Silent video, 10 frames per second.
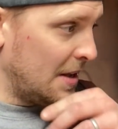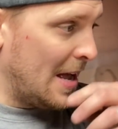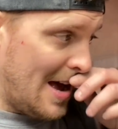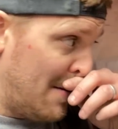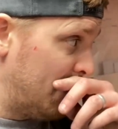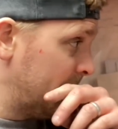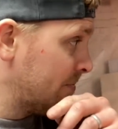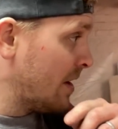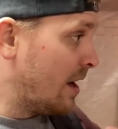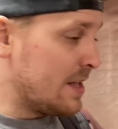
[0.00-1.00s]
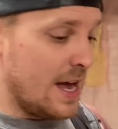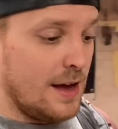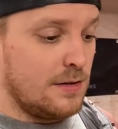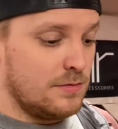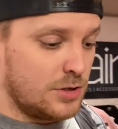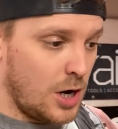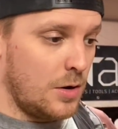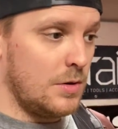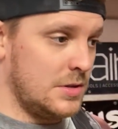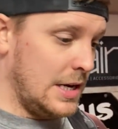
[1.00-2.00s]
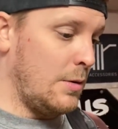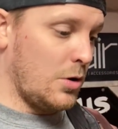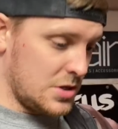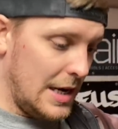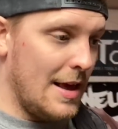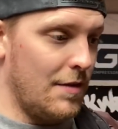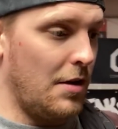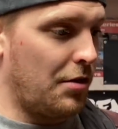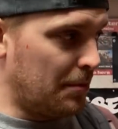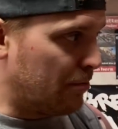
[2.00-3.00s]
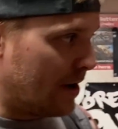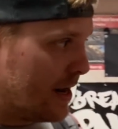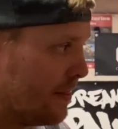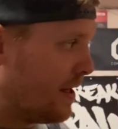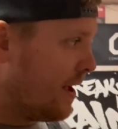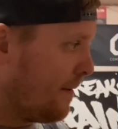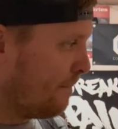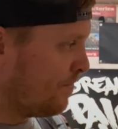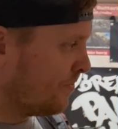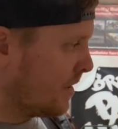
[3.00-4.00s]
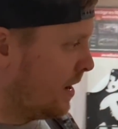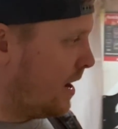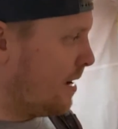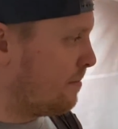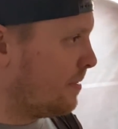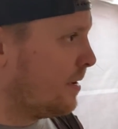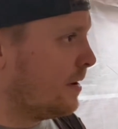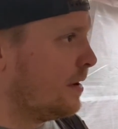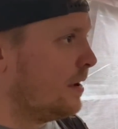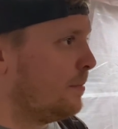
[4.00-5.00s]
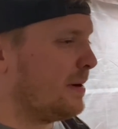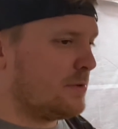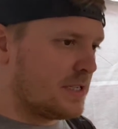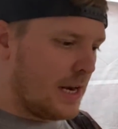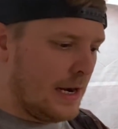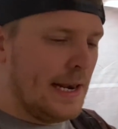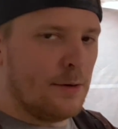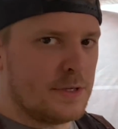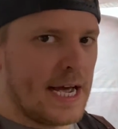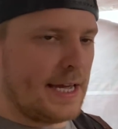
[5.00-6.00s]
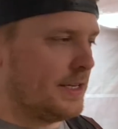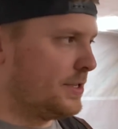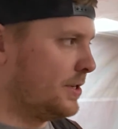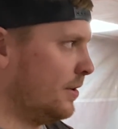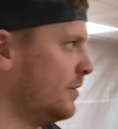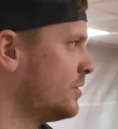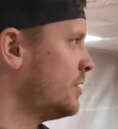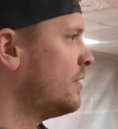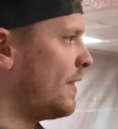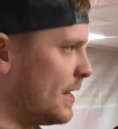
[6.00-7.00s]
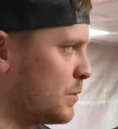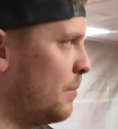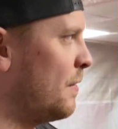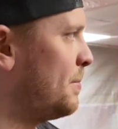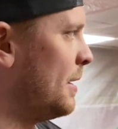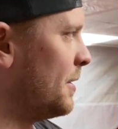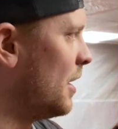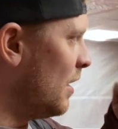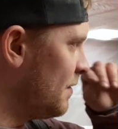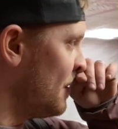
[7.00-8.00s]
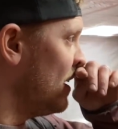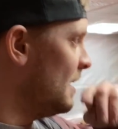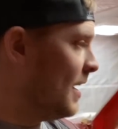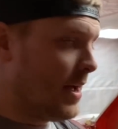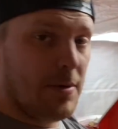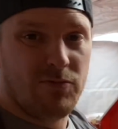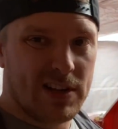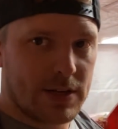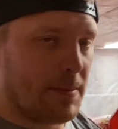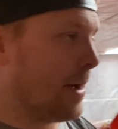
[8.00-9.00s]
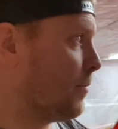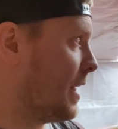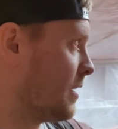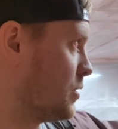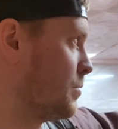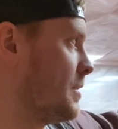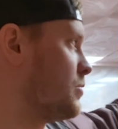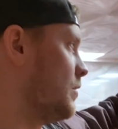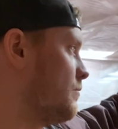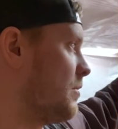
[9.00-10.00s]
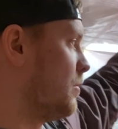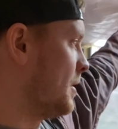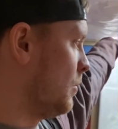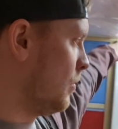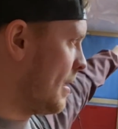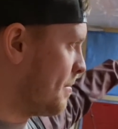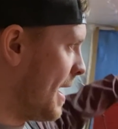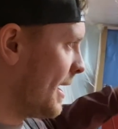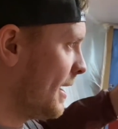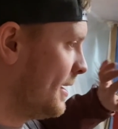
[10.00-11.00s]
them. And yeah, so until it wasn't leaving a thumbprint in there, but it was still a little tacky to touch, that's when we peeled it off. And Rich gave me a hand with that, because we sort of rolled it all the way back.